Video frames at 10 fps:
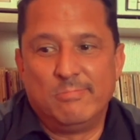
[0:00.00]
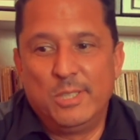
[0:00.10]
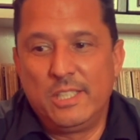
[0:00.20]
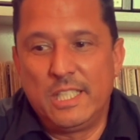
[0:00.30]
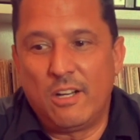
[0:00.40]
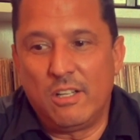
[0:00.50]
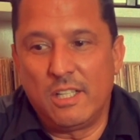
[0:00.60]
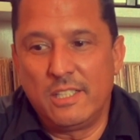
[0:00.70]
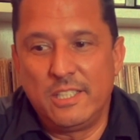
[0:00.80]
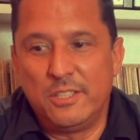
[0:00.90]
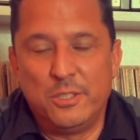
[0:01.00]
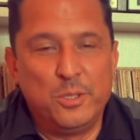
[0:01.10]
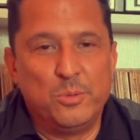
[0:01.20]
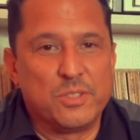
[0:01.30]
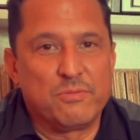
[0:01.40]
really all I needed to
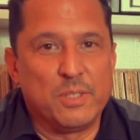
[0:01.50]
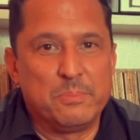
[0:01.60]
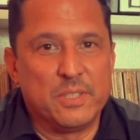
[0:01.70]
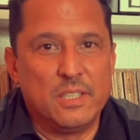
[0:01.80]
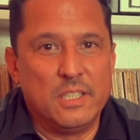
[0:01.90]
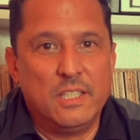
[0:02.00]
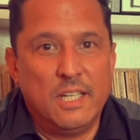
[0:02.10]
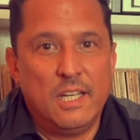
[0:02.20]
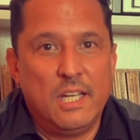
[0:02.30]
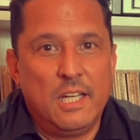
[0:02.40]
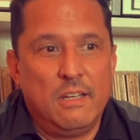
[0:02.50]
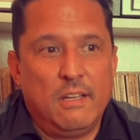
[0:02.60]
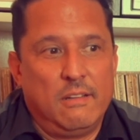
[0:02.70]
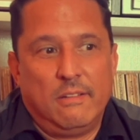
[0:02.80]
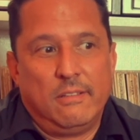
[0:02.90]
do was flip the
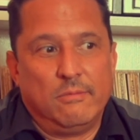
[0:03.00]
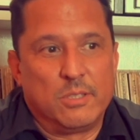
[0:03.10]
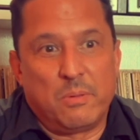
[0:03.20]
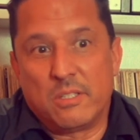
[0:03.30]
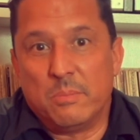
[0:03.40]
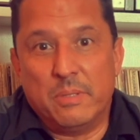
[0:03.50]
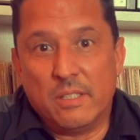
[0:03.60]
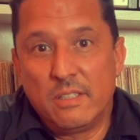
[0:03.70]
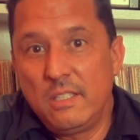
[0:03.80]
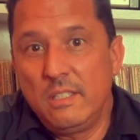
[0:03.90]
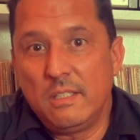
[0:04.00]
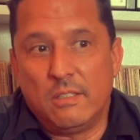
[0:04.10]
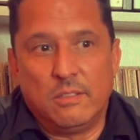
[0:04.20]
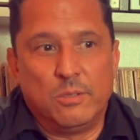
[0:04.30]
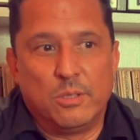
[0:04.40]
responsibility
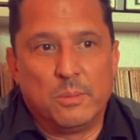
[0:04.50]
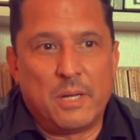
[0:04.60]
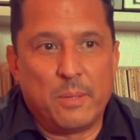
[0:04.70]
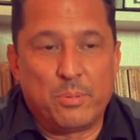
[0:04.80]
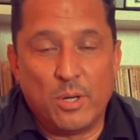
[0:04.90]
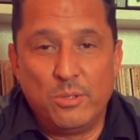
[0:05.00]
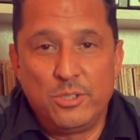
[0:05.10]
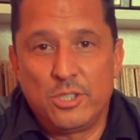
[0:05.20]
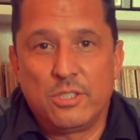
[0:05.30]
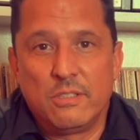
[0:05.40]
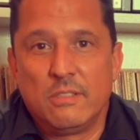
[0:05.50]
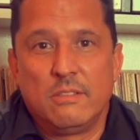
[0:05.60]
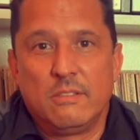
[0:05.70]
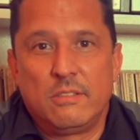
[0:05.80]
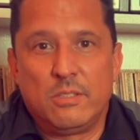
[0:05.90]
or my approach
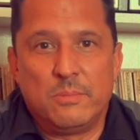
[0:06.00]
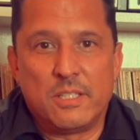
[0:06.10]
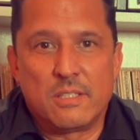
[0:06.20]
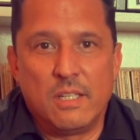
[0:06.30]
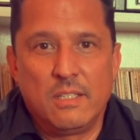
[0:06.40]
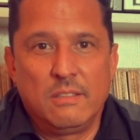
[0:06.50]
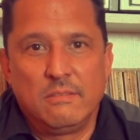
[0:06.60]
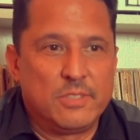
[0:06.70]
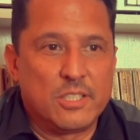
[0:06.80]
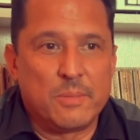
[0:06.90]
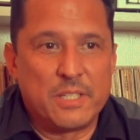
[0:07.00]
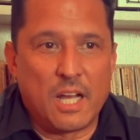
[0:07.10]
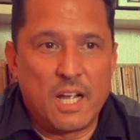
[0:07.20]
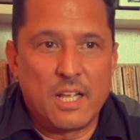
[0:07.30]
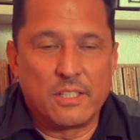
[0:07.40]
to my son to something
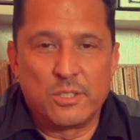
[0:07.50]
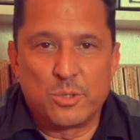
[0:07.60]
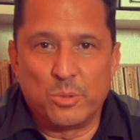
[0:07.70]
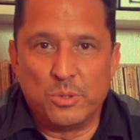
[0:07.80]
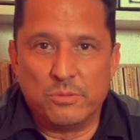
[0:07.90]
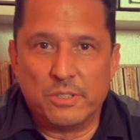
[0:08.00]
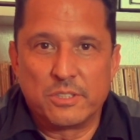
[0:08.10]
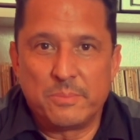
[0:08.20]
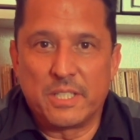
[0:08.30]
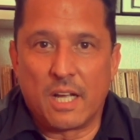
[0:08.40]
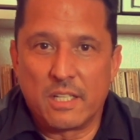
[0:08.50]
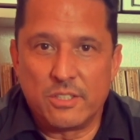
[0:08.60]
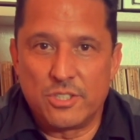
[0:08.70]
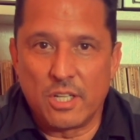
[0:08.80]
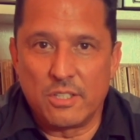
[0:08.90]
I had control over, something I could
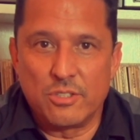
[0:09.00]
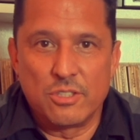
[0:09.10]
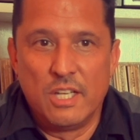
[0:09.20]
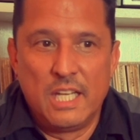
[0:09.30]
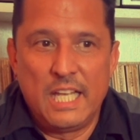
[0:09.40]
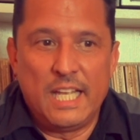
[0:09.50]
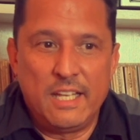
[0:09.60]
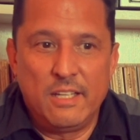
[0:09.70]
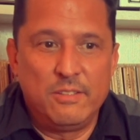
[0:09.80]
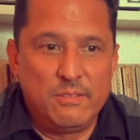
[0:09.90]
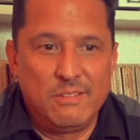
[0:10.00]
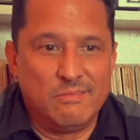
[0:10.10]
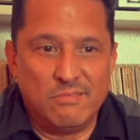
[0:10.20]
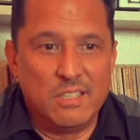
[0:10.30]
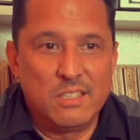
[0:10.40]
change. And
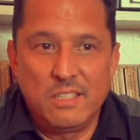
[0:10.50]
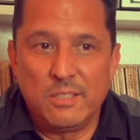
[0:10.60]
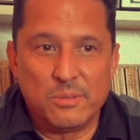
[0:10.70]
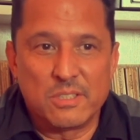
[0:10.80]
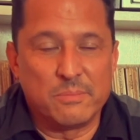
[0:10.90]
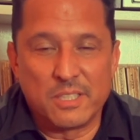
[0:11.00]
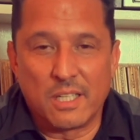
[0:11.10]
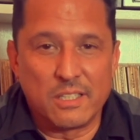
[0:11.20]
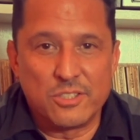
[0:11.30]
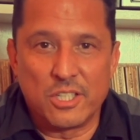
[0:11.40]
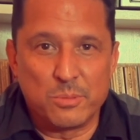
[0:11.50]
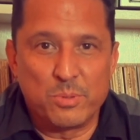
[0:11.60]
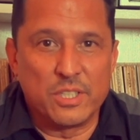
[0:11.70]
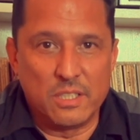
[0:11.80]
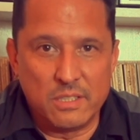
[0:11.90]
really, it was something I could change
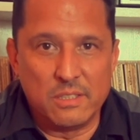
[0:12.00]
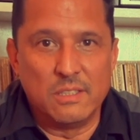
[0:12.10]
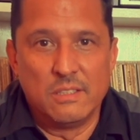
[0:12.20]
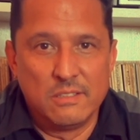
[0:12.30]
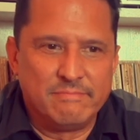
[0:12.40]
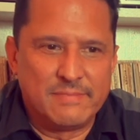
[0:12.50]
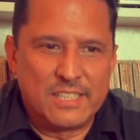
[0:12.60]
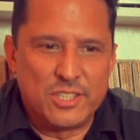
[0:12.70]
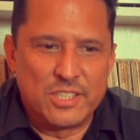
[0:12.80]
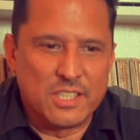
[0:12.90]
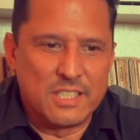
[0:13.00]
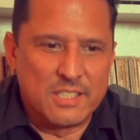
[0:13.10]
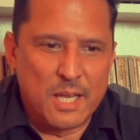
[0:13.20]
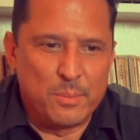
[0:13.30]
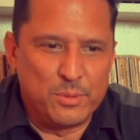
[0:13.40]
pretty easy. That's just an
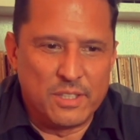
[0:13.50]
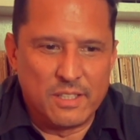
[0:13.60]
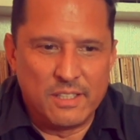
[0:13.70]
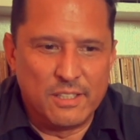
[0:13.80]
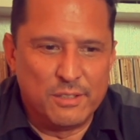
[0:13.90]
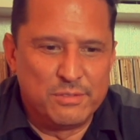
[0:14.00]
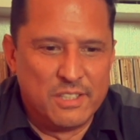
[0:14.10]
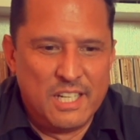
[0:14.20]
example of